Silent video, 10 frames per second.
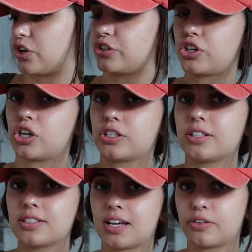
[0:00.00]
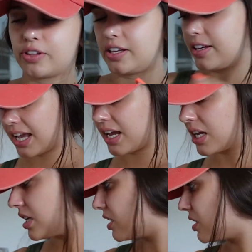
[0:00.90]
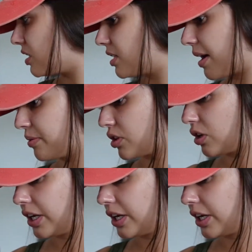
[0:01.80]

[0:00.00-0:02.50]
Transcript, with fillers: dark chocolate, it's healthy. And that was all